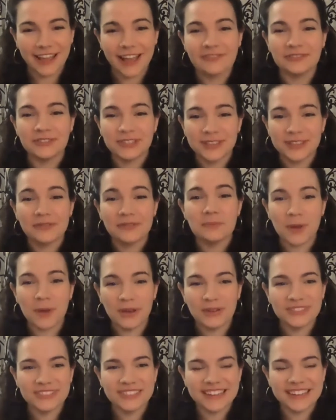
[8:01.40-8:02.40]
I've just never
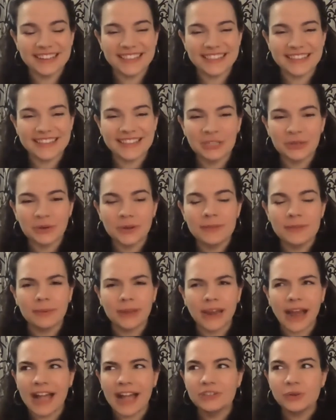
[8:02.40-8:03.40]
posted anything to it, but
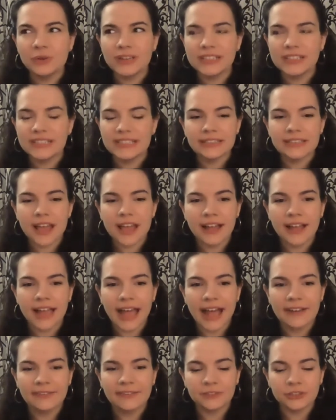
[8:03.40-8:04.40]
I joined TikTok
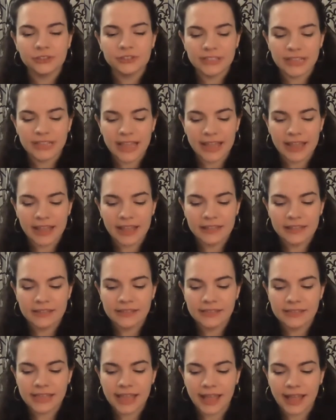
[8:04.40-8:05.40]
after
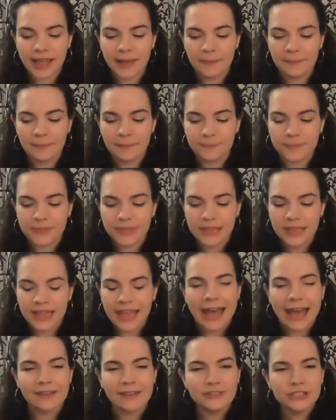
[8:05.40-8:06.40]
Dan's
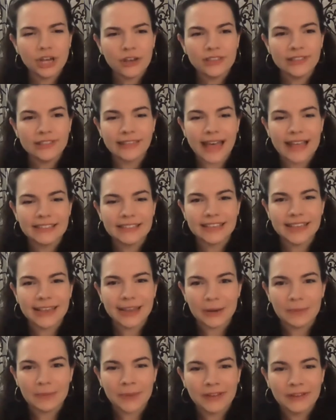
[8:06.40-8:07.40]
Avatar: The Last
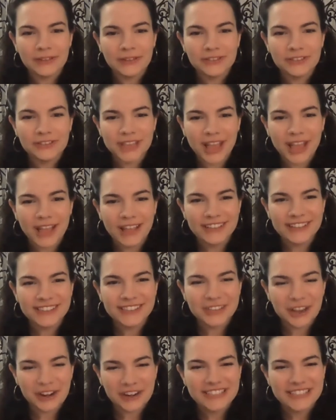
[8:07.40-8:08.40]
Airbender song
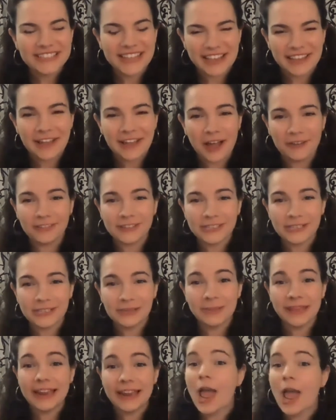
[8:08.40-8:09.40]
started taking off a little
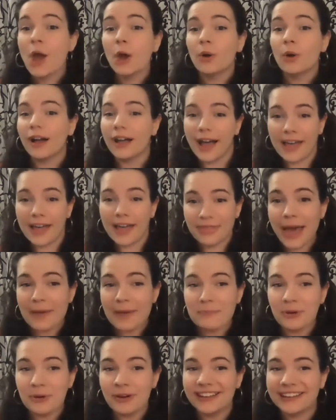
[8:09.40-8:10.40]
bit. At that
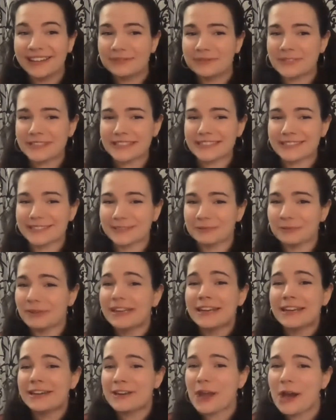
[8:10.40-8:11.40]
point, we
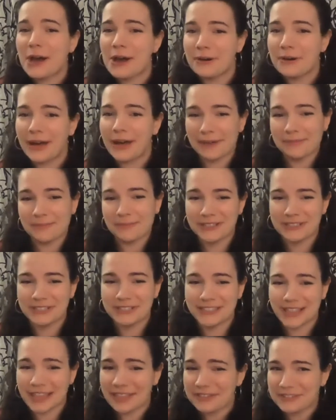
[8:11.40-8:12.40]
didn't know how much
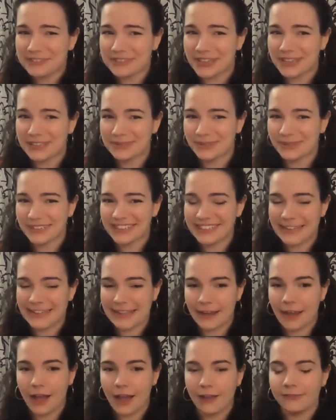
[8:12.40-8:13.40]
his other songs were going to
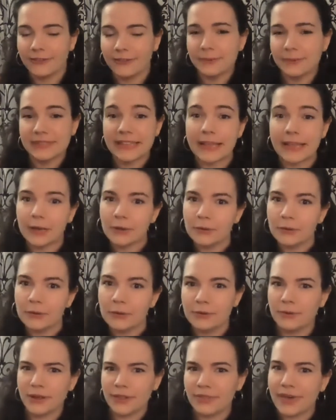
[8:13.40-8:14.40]
take off. It was like,
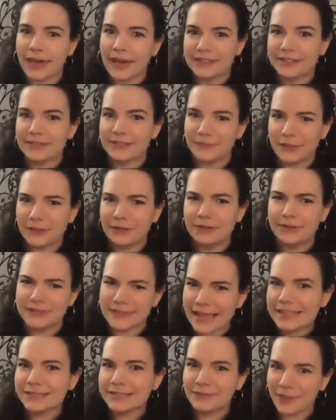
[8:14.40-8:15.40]
ooh, 1,000 views?
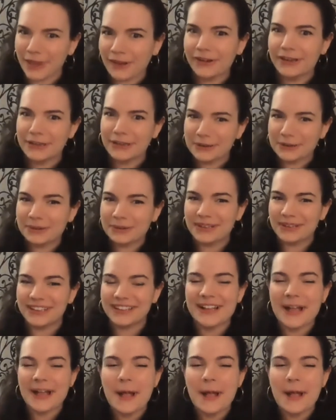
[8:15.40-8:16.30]
That's very cool.